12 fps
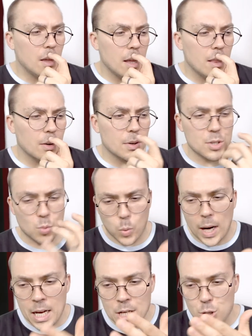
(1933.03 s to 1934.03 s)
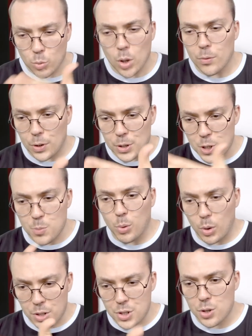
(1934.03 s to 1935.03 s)
Then there is Range Rover
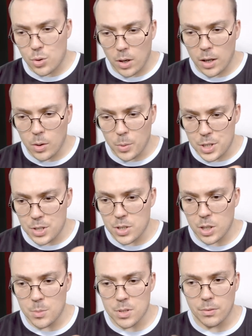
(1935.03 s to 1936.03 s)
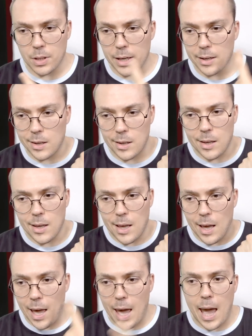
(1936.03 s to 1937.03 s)
Sports Truck, which in terms of like
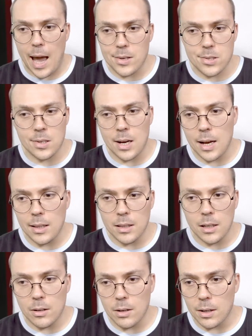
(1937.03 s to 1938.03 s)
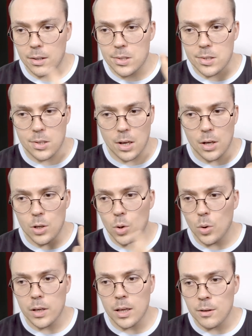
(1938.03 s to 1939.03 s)
asinine lyrics,
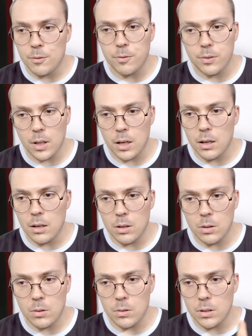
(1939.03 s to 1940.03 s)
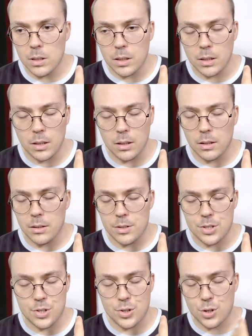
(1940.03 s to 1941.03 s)
annoying flow,
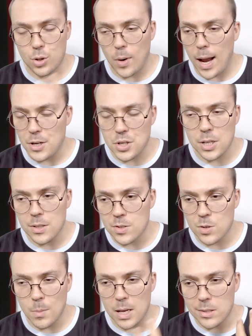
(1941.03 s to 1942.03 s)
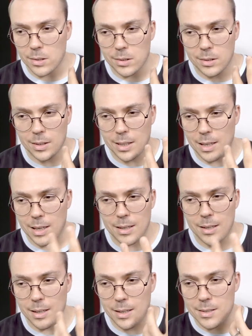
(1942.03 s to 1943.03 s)
just trashy instrumental.
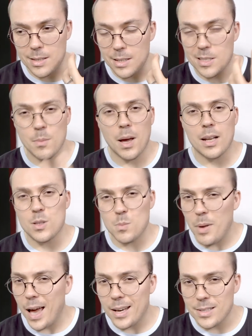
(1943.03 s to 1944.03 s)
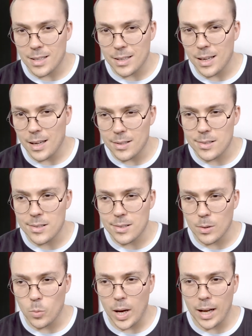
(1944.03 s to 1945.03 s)
It's it's about as bad as it gets.
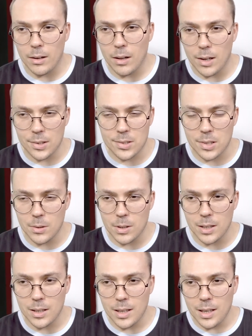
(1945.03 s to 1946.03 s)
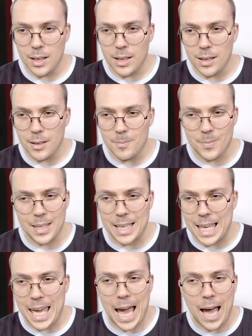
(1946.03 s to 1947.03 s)
While also, uh,
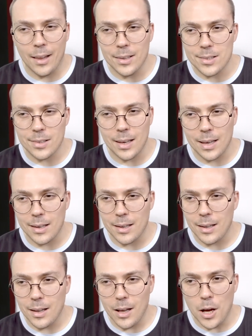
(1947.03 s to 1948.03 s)
um, Cal is like